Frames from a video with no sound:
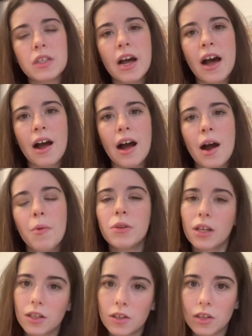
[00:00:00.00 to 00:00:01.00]
that I would
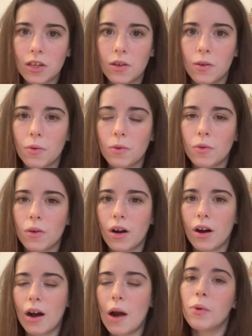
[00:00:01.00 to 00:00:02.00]
like to
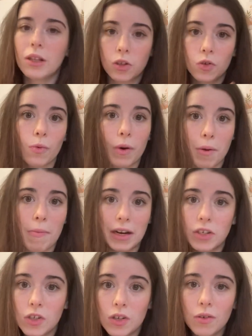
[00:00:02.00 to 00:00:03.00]

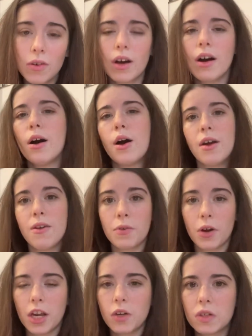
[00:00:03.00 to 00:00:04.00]
recommend you if
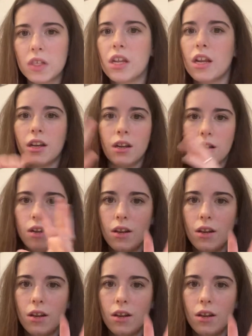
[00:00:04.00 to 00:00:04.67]
you're interested in,